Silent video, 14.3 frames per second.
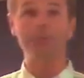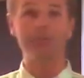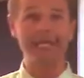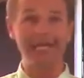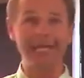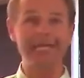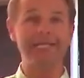
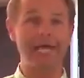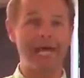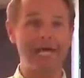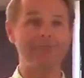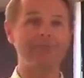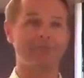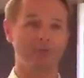plain
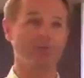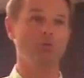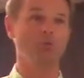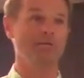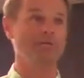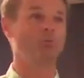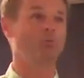life for
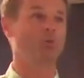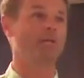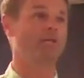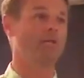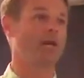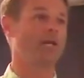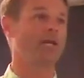you, even
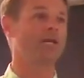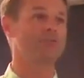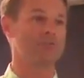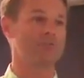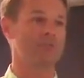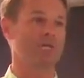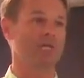when God
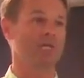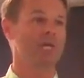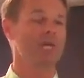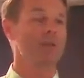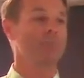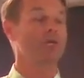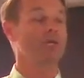answers it.
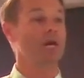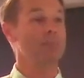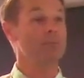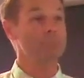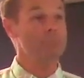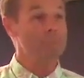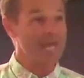But
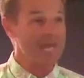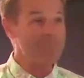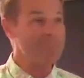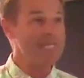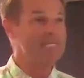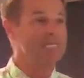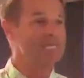God may be